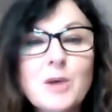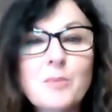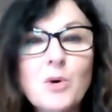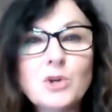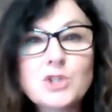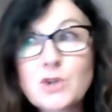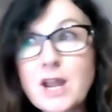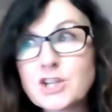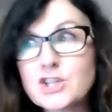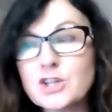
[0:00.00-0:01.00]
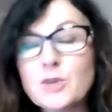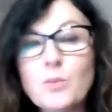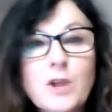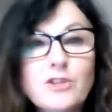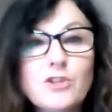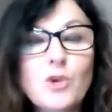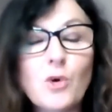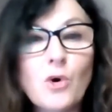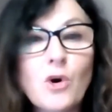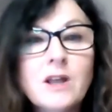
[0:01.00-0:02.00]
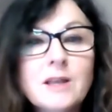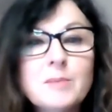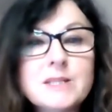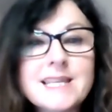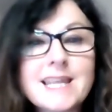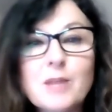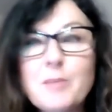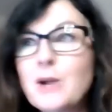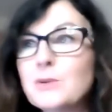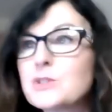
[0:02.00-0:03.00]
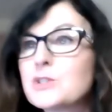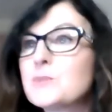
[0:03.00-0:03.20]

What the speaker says: more traction with your particular posts.